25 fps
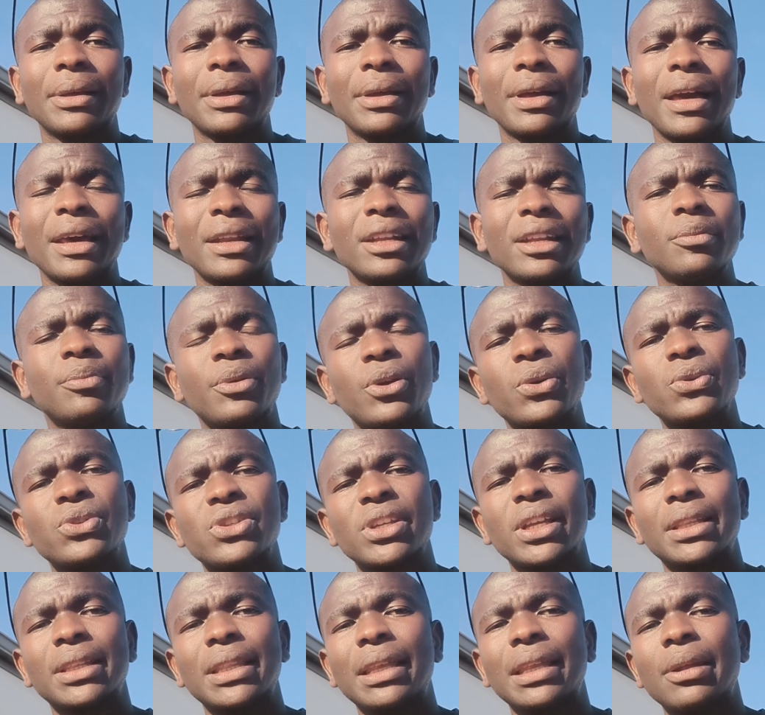current
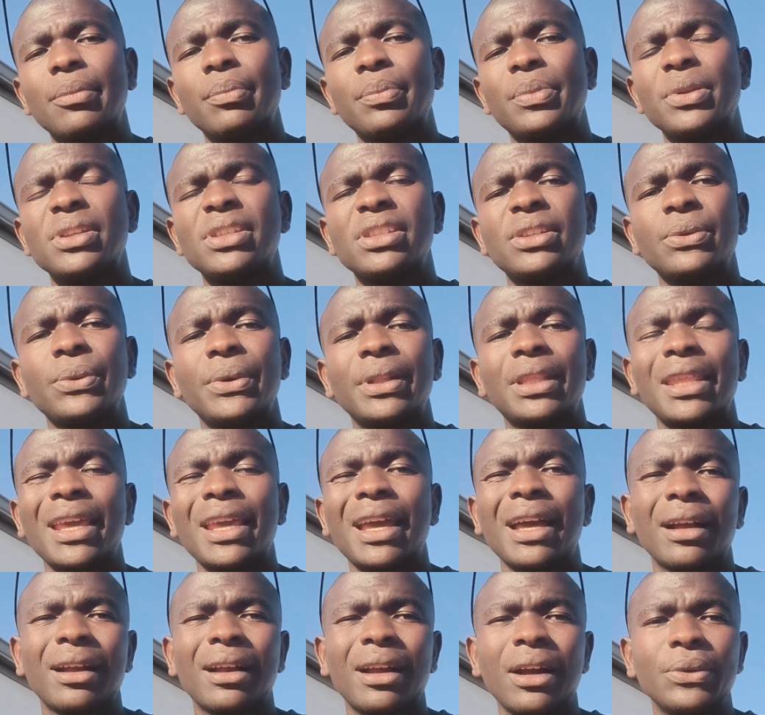project that I'm busy with,
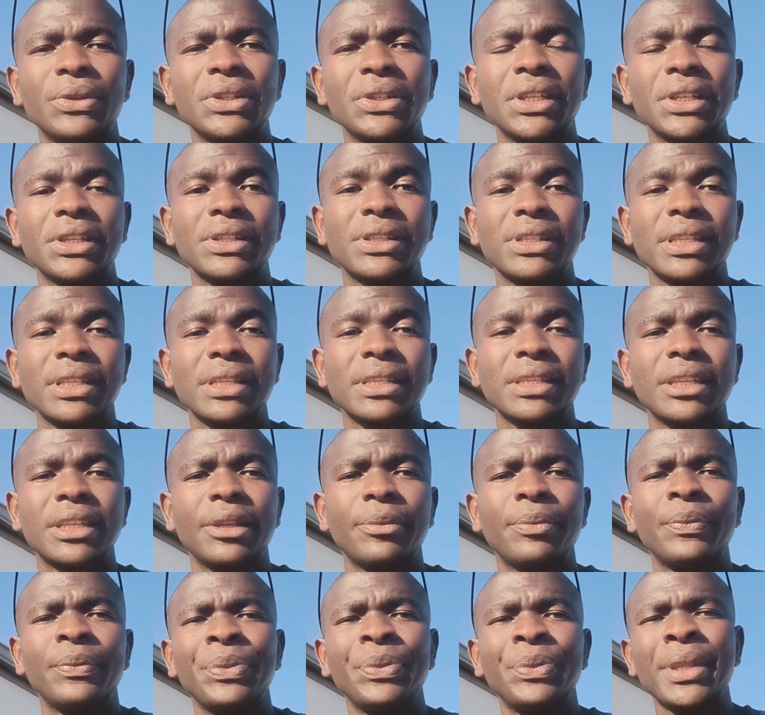the accounting
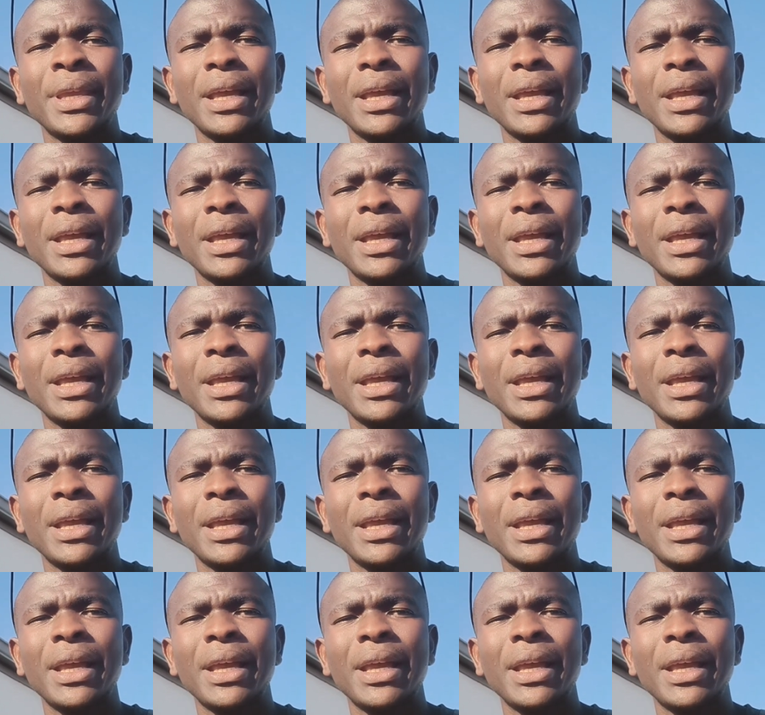system,